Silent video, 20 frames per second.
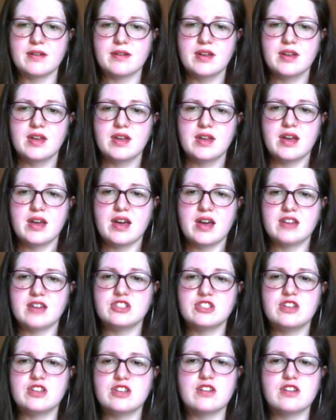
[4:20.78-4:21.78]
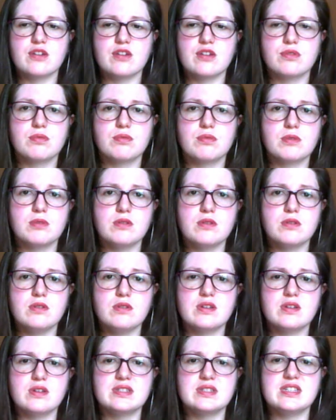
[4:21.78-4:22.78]
So you can go through, you can
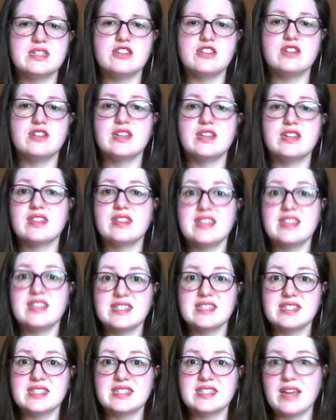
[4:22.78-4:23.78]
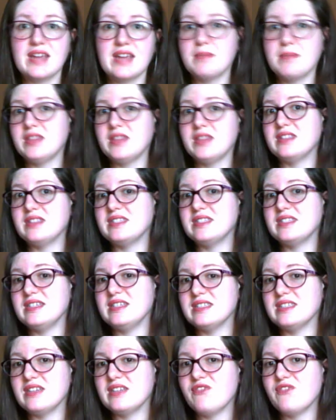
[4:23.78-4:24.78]
see you need a thesis statement that's easy to
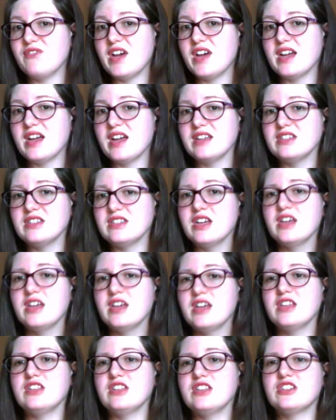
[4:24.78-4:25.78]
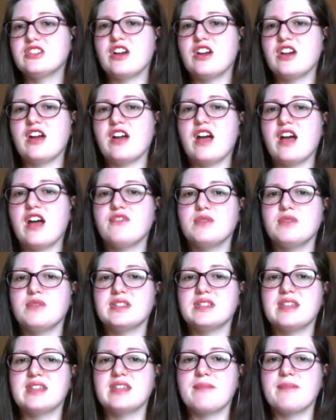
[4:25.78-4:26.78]
find. You start off with
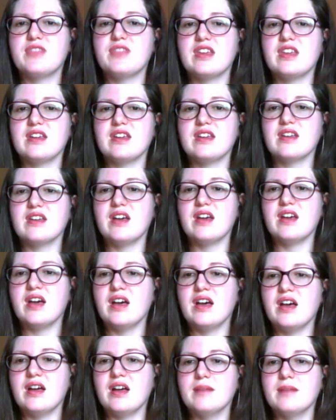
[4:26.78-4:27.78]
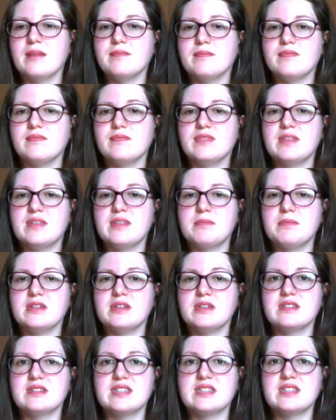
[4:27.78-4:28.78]
something that builds
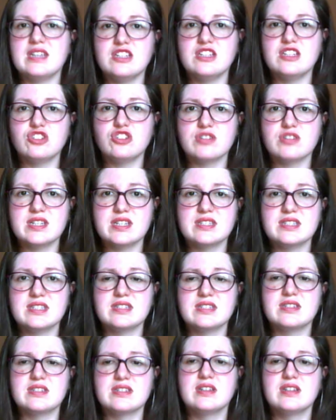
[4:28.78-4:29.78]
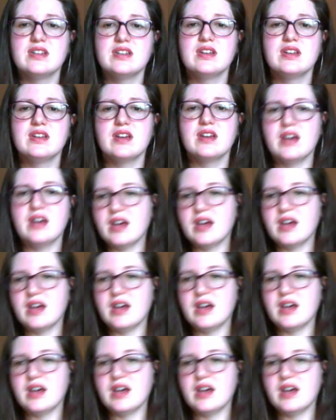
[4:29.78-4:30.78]
interest.
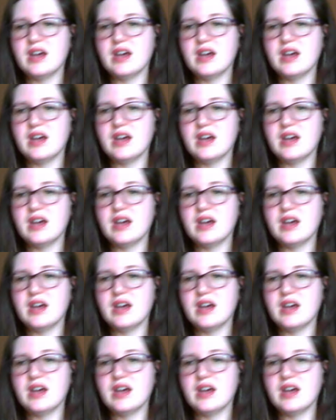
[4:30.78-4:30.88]
And